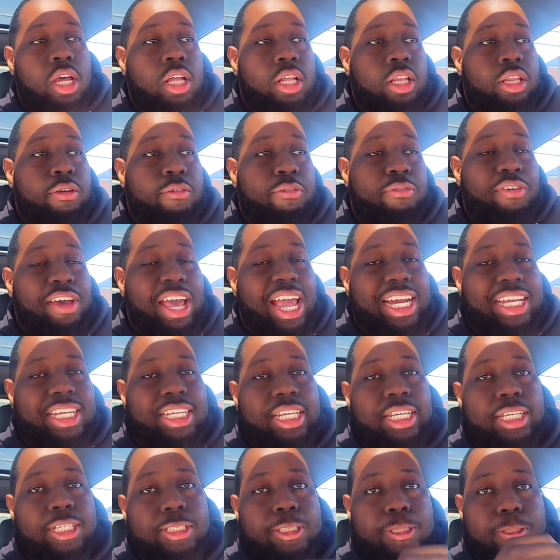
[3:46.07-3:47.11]
The fact
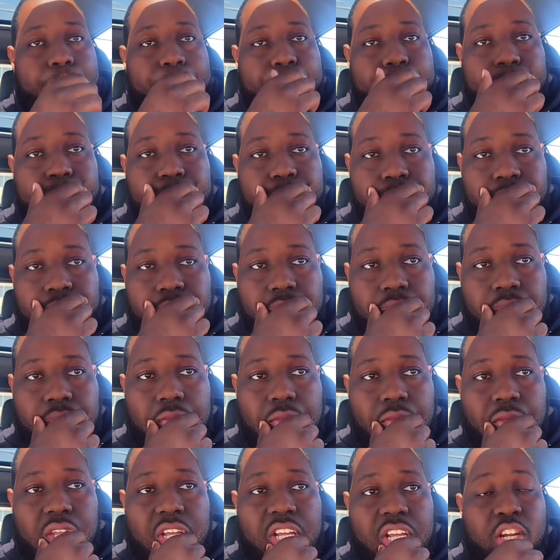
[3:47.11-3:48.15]
is,
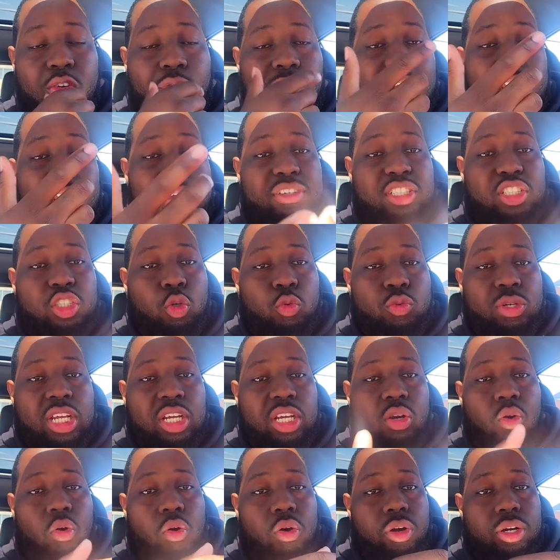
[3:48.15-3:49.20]
the Ravens do need
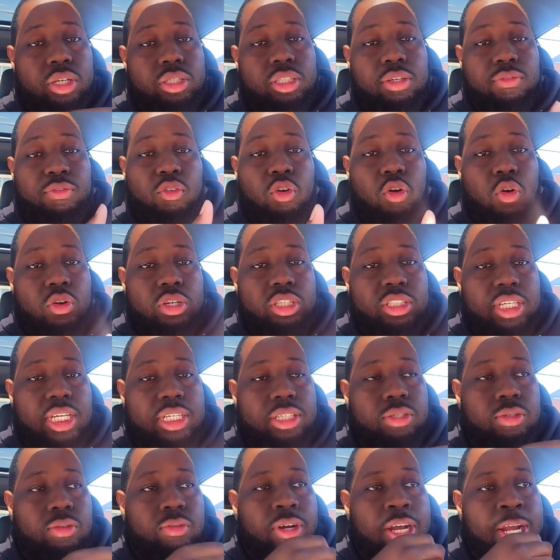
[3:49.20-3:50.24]
corners. Of course they
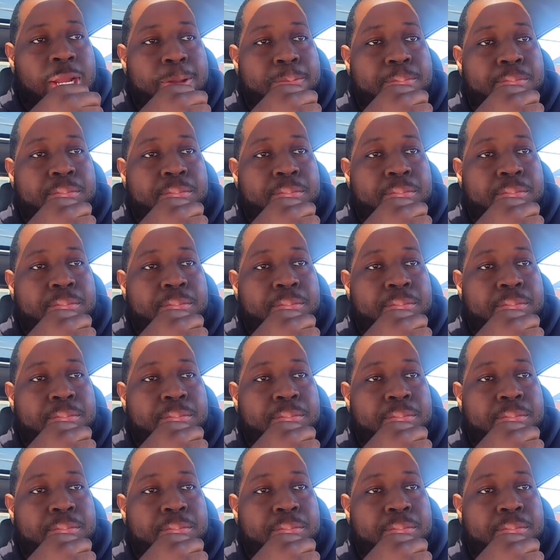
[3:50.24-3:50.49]
do, right?